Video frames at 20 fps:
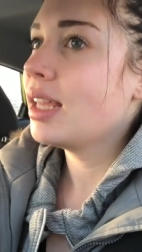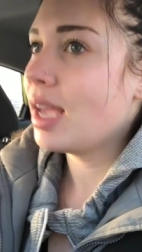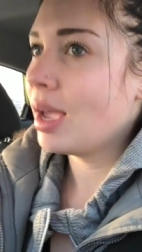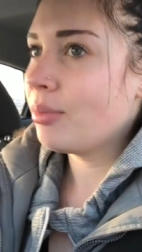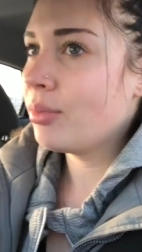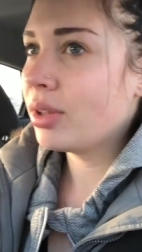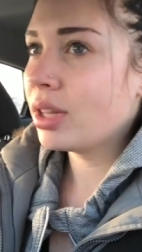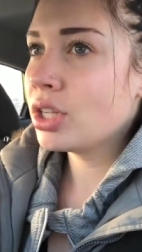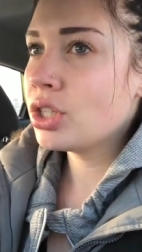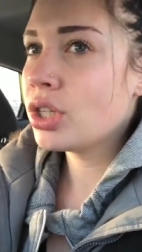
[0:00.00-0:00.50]

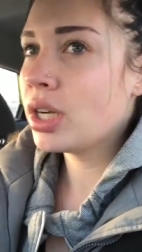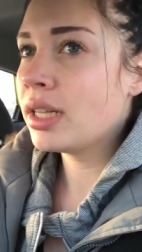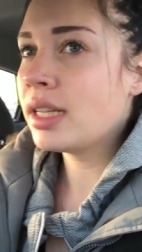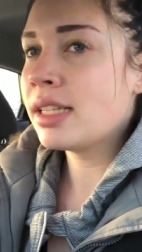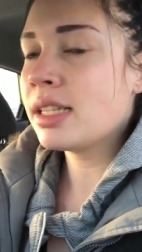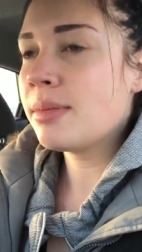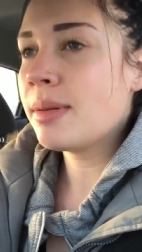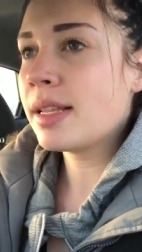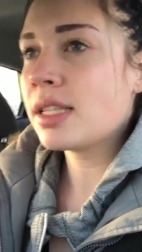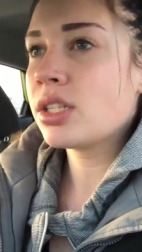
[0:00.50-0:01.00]
I'm really trying
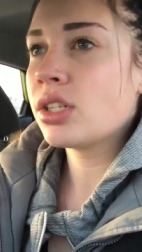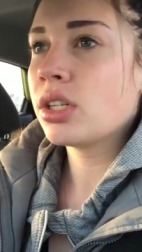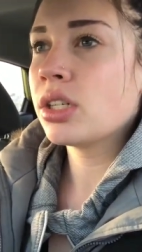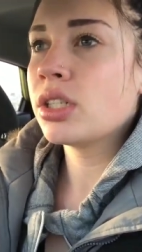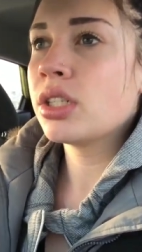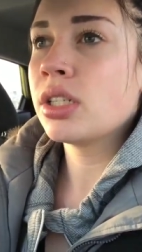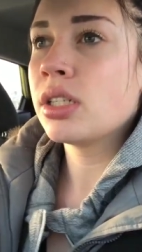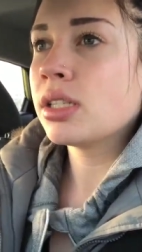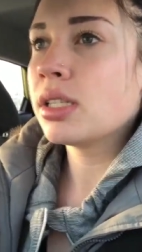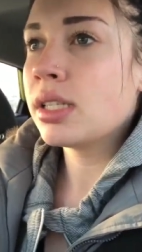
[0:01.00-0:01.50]
this semester
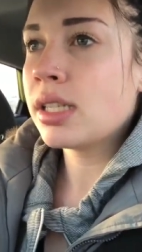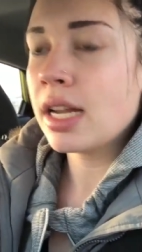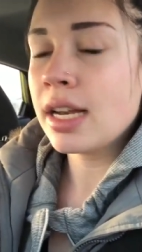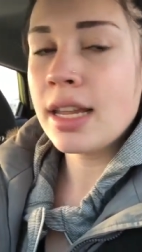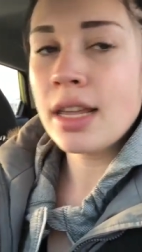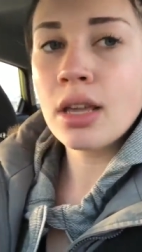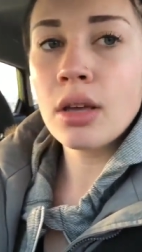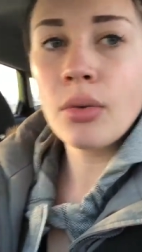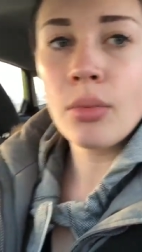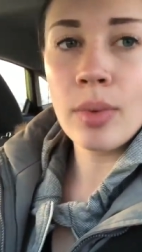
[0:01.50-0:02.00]
to
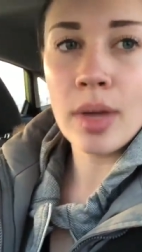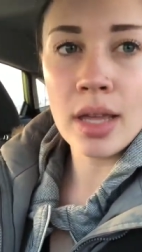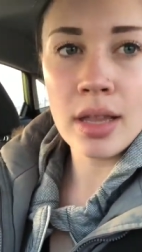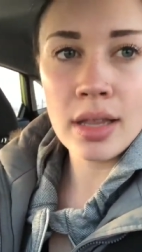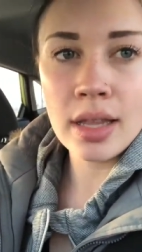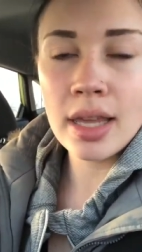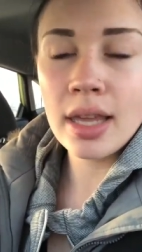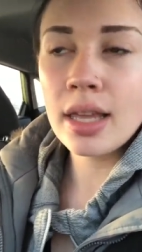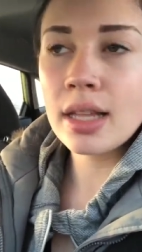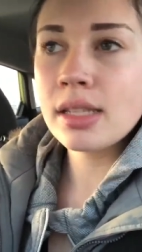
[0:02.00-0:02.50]
study
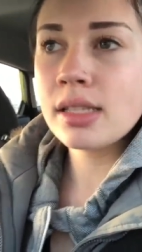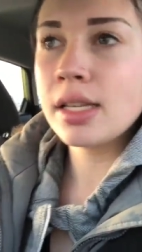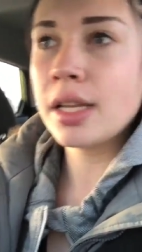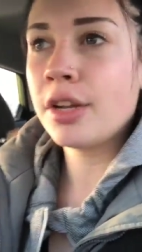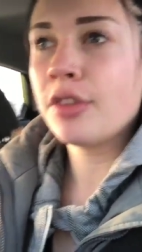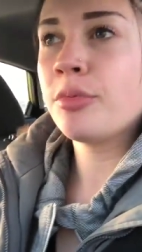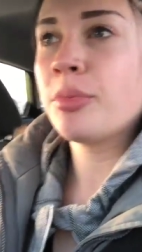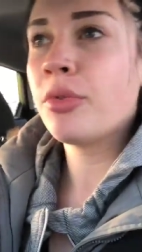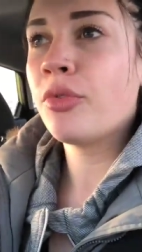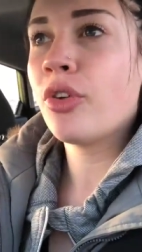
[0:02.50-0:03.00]
weekly
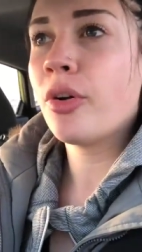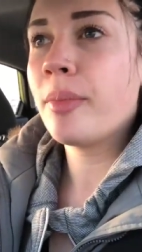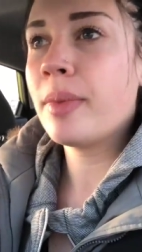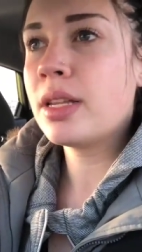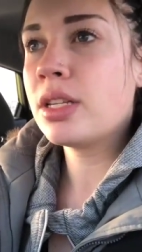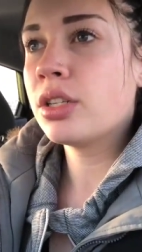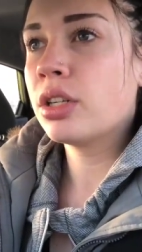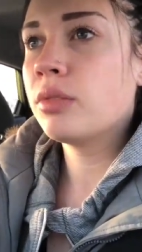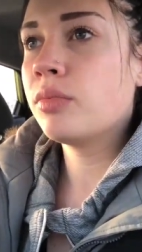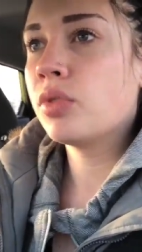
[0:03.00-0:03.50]
instead of before
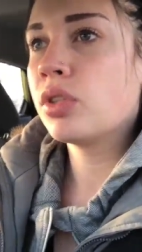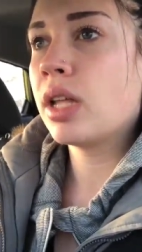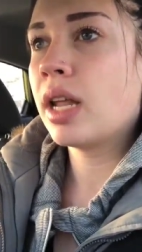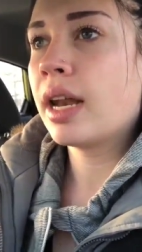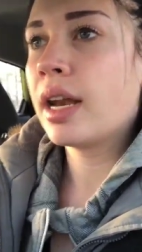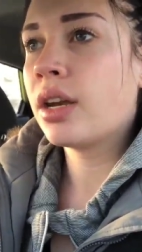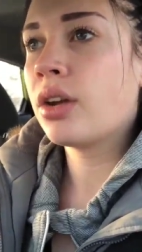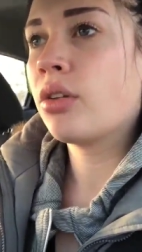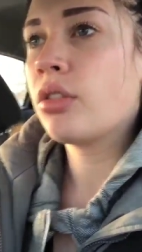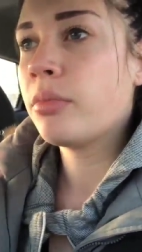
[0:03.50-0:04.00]
midterm so that
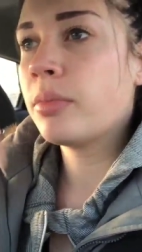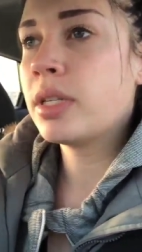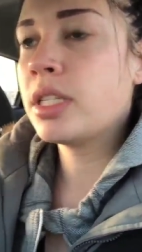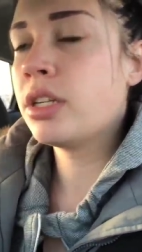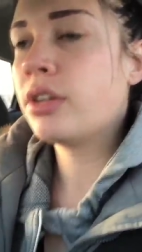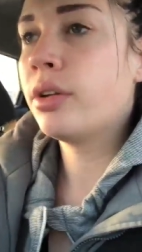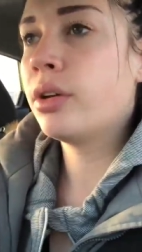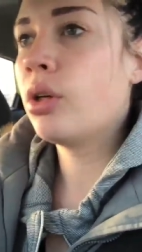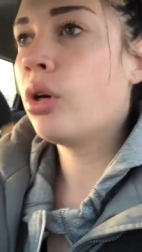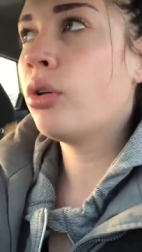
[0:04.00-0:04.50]
I know the
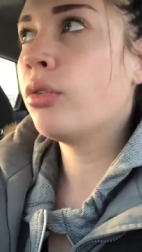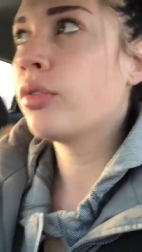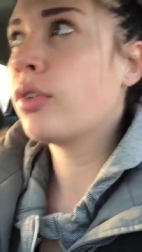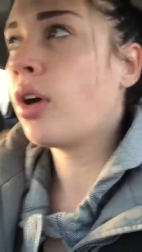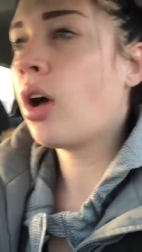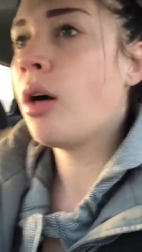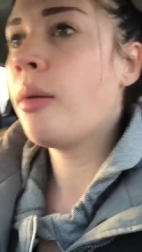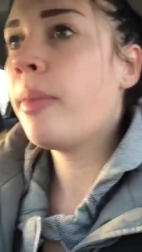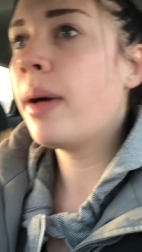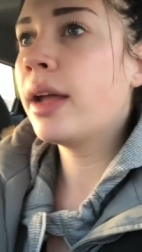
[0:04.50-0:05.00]
material
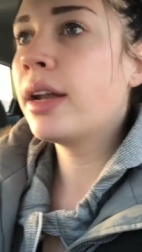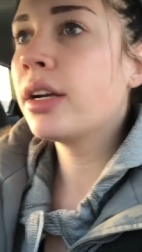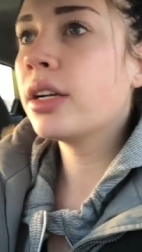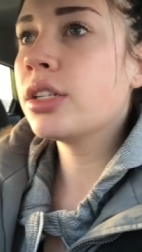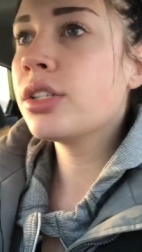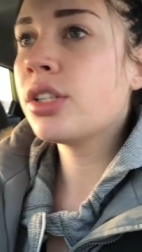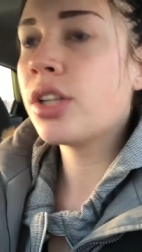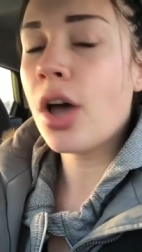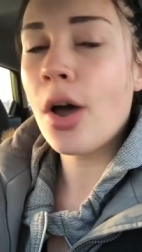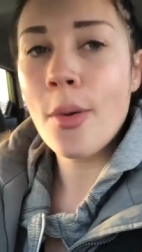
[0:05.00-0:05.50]
overall
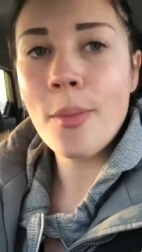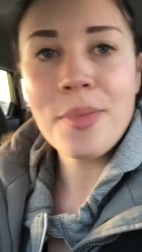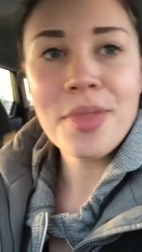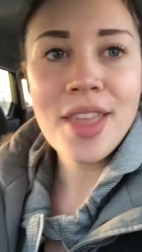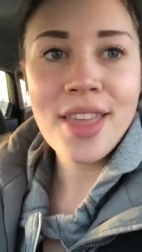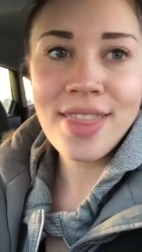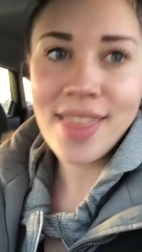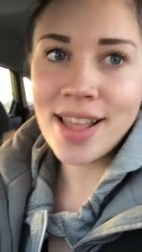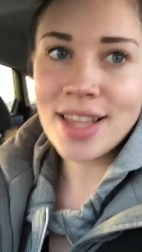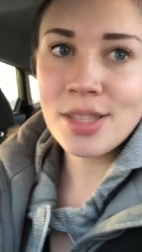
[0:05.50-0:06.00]
better. So
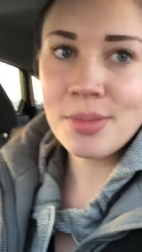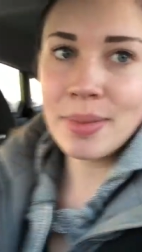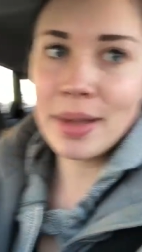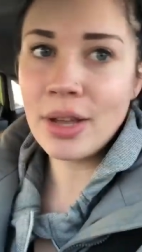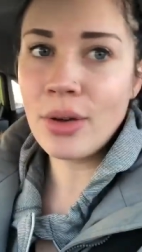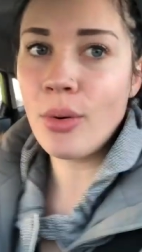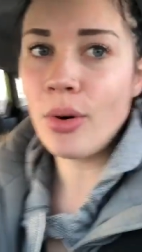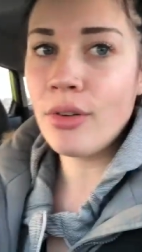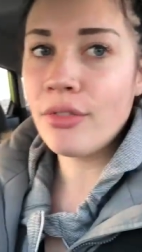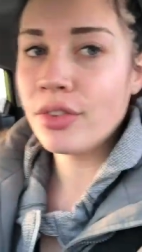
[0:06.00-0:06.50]
that's my
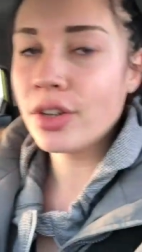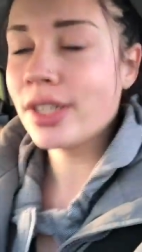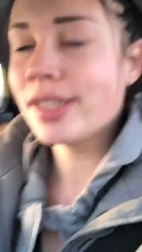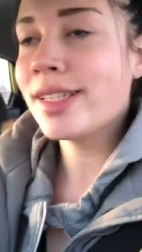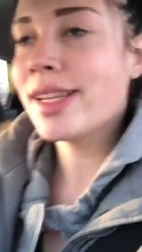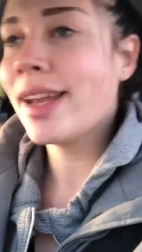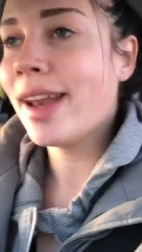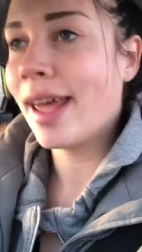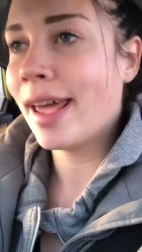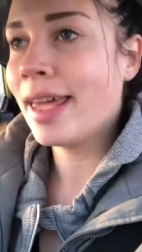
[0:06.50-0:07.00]
goal for
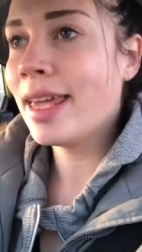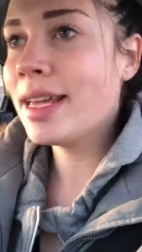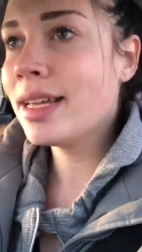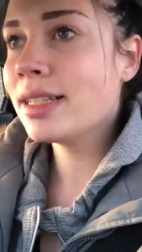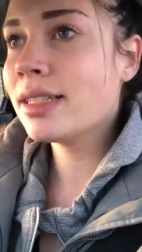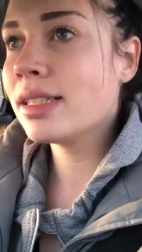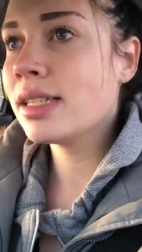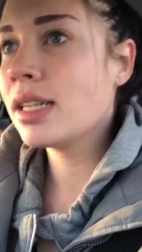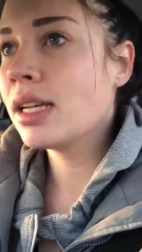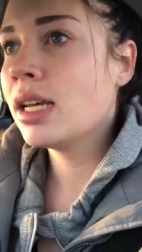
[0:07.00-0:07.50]
tonight.
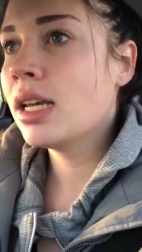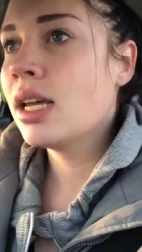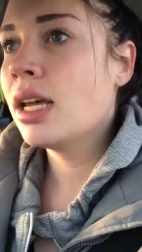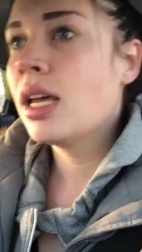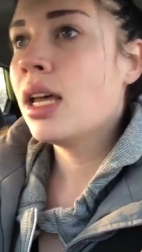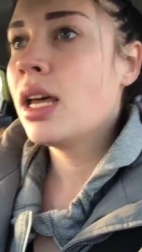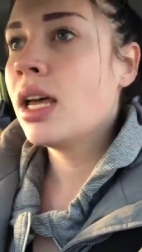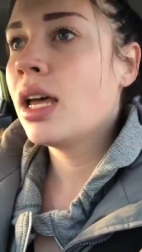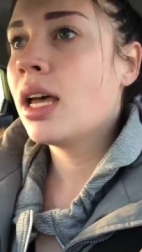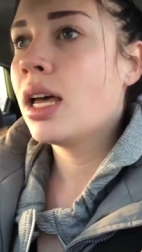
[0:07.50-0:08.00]

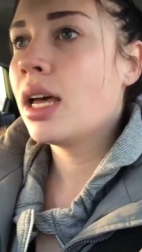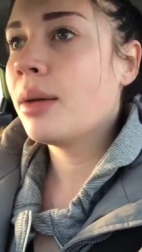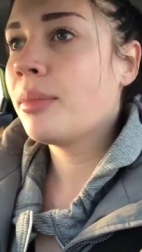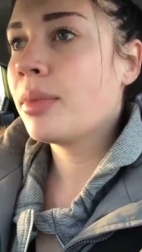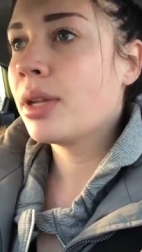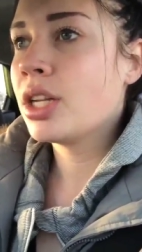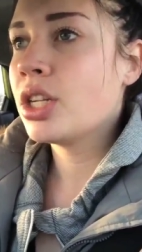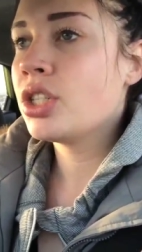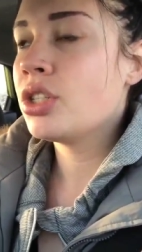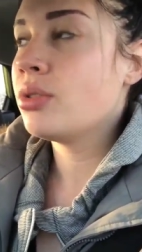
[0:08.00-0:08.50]
I'm
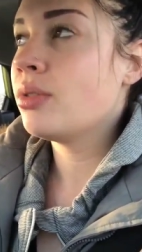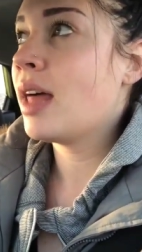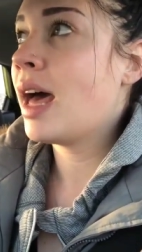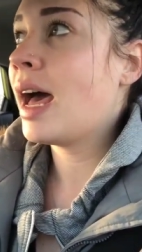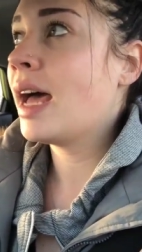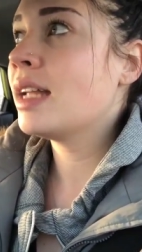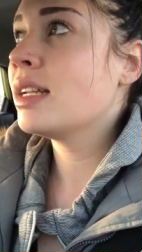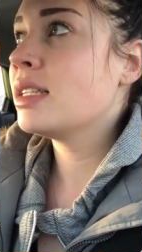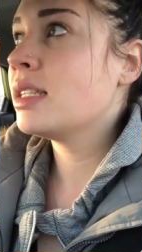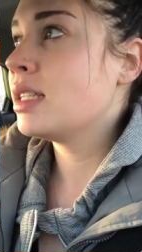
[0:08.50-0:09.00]
going to do
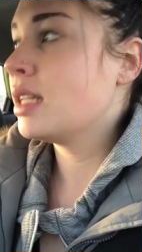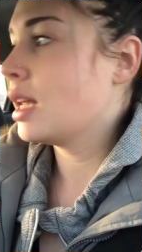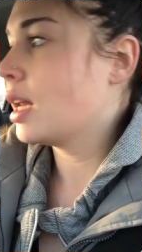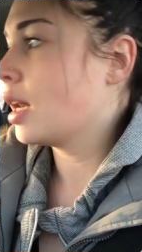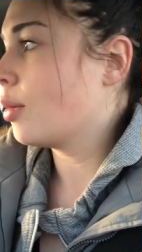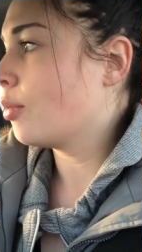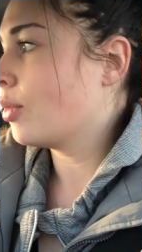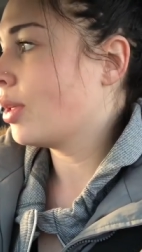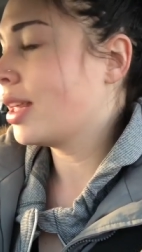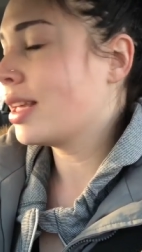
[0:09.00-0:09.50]
that
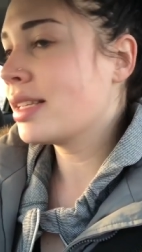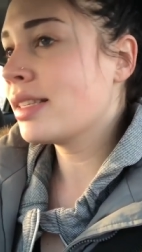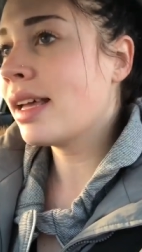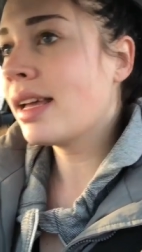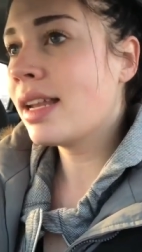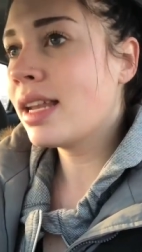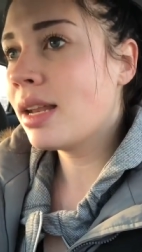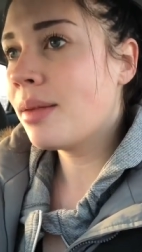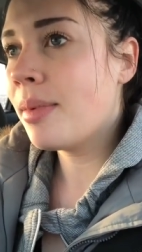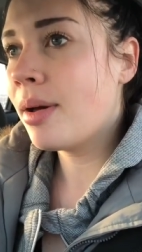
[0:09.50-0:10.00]
and I'm really
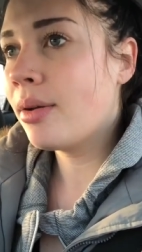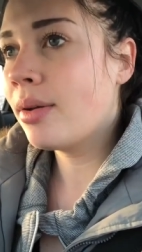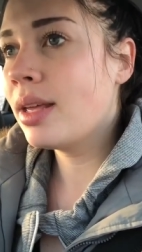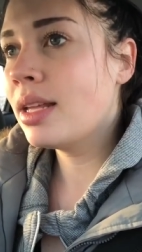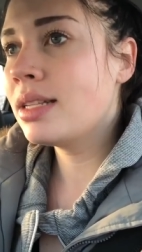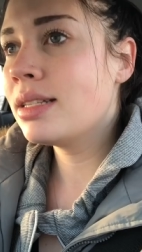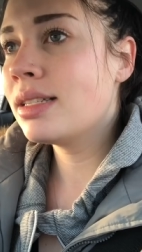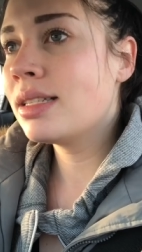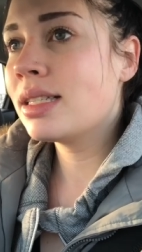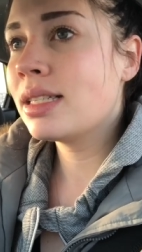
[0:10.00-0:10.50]
excited about
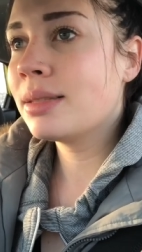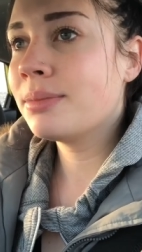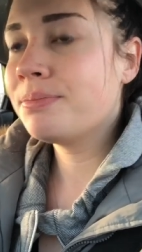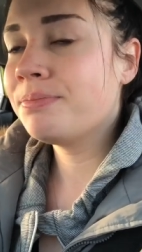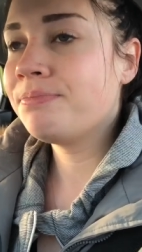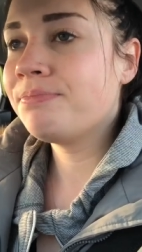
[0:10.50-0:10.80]
it.